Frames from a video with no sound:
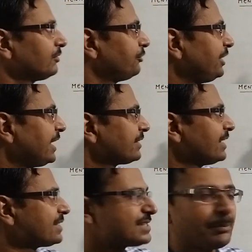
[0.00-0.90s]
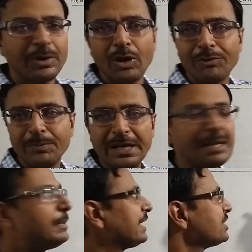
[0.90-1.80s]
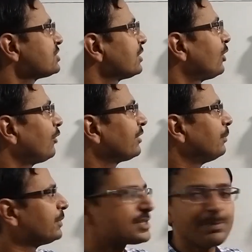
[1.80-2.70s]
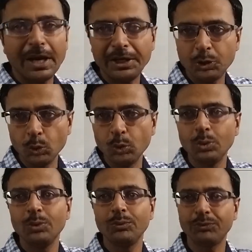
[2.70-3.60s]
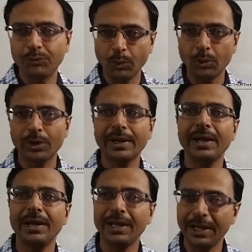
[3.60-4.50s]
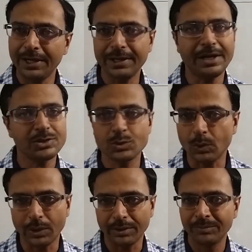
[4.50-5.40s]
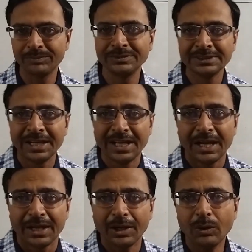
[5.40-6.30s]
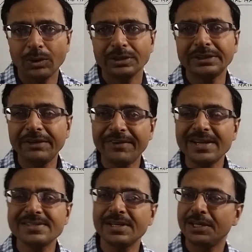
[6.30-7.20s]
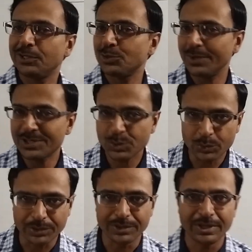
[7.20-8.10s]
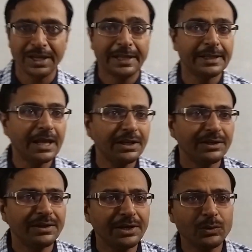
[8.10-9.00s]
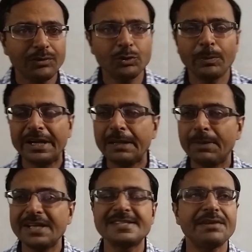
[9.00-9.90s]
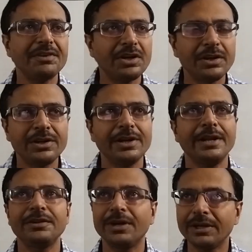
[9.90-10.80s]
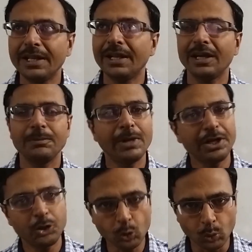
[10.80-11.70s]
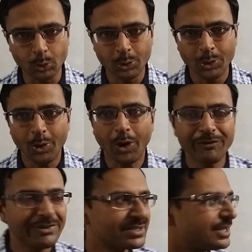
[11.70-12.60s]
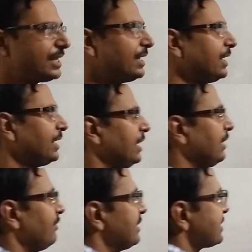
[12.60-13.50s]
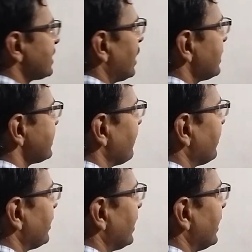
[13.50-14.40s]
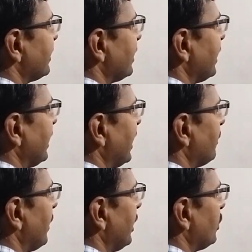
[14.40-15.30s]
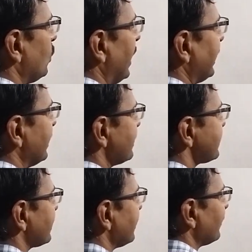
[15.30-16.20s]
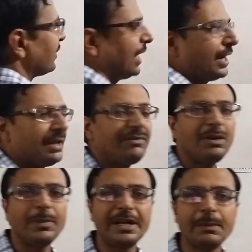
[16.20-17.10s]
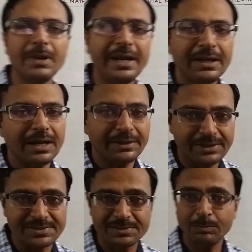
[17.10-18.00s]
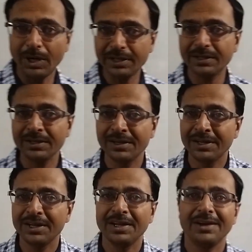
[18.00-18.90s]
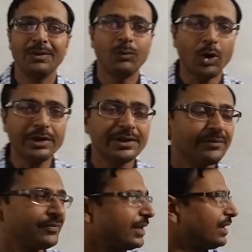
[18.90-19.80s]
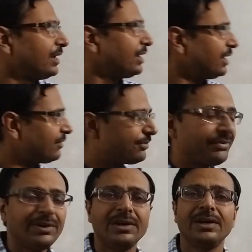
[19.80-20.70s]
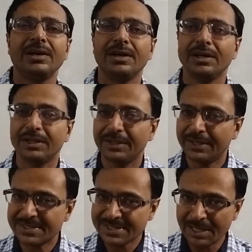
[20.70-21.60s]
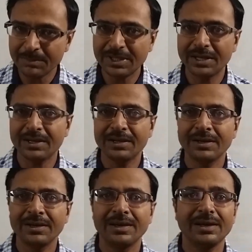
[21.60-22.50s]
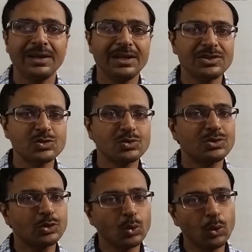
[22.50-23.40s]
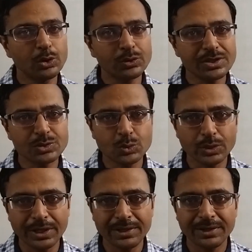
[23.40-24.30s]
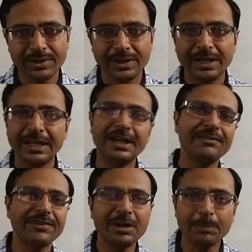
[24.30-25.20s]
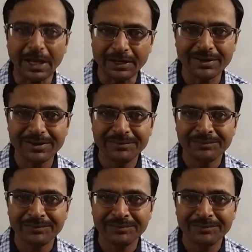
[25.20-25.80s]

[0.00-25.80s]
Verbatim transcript: we take the example of multiplication of numbers by 2, 4, 8 and so on. Now if I say to a student then that you have to multiply 739 by 2, obviously he will start 739 by 2 like this and he will multiply it like this. But what if the same thing is told to the student in a different manner?